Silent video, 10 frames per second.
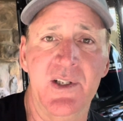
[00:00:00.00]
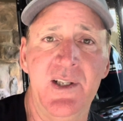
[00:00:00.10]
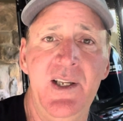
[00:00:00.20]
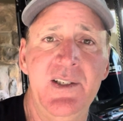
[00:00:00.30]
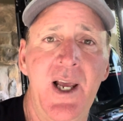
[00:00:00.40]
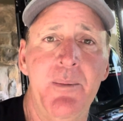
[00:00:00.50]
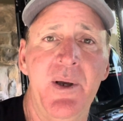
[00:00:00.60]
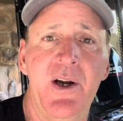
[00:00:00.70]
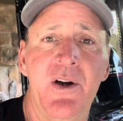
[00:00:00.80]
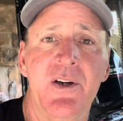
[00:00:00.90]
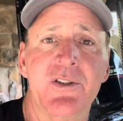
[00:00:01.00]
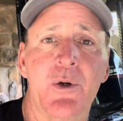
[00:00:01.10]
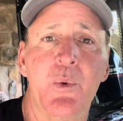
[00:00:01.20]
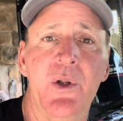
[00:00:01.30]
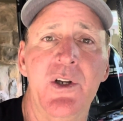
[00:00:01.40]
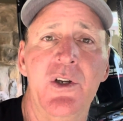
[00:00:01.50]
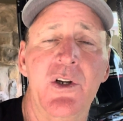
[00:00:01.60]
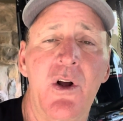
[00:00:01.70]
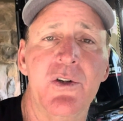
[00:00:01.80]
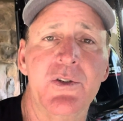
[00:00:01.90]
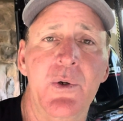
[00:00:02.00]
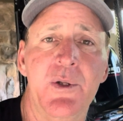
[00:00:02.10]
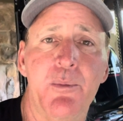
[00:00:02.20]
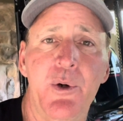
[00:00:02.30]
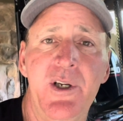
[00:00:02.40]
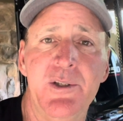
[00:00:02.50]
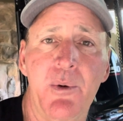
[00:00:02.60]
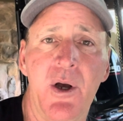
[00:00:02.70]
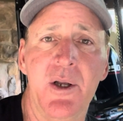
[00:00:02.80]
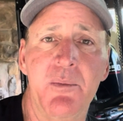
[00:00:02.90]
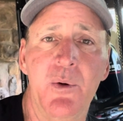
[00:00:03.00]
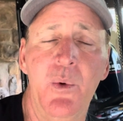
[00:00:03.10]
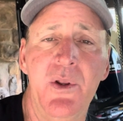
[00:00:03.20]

And these type of areas are really good also in the pre-spawn. But one